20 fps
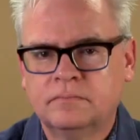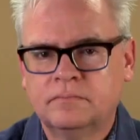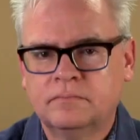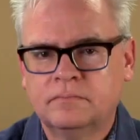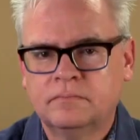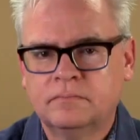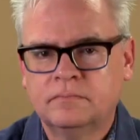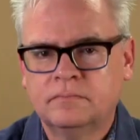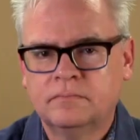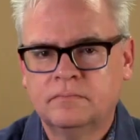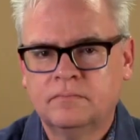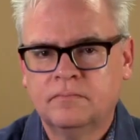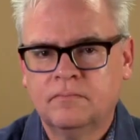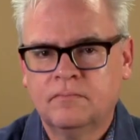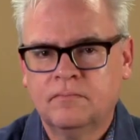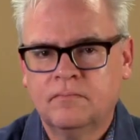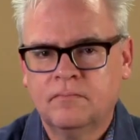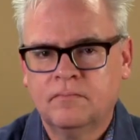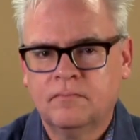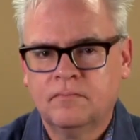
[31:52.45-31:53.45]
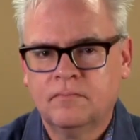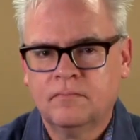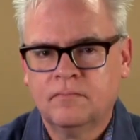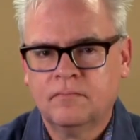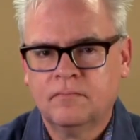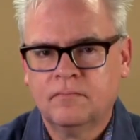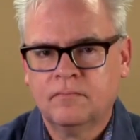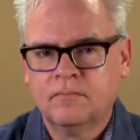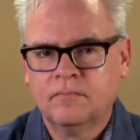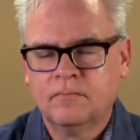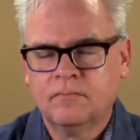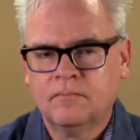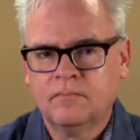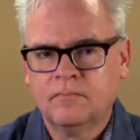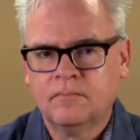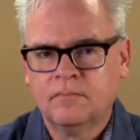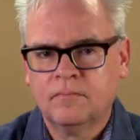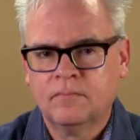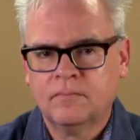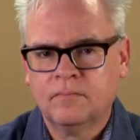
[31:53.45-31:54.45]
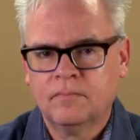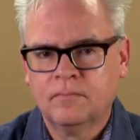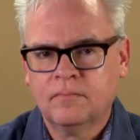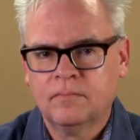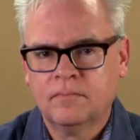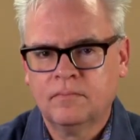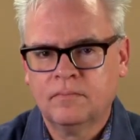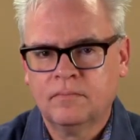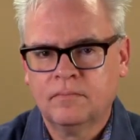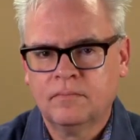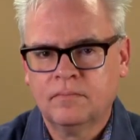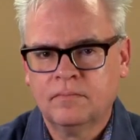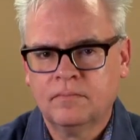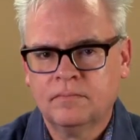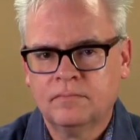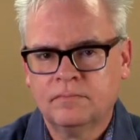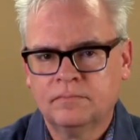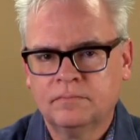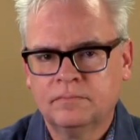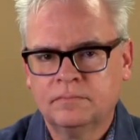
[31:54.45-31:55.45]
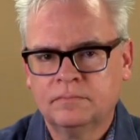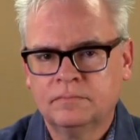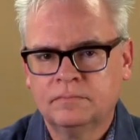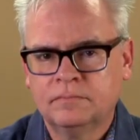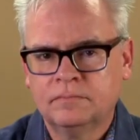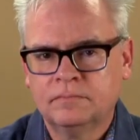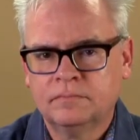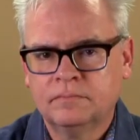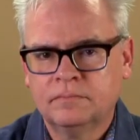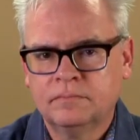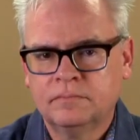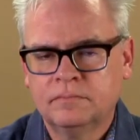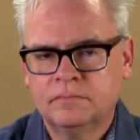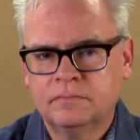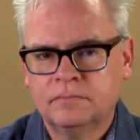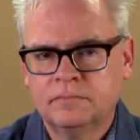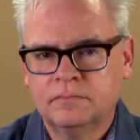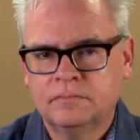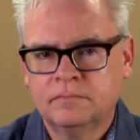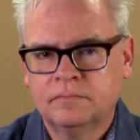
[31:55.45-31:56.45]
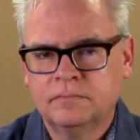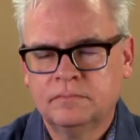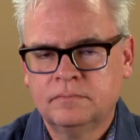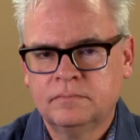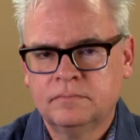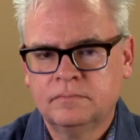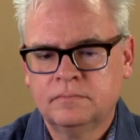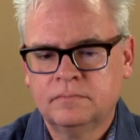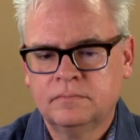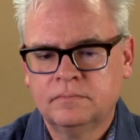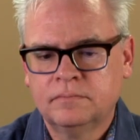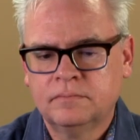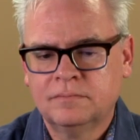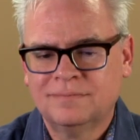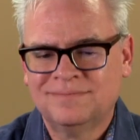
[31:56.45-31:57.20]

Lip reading: The person shown says nothing.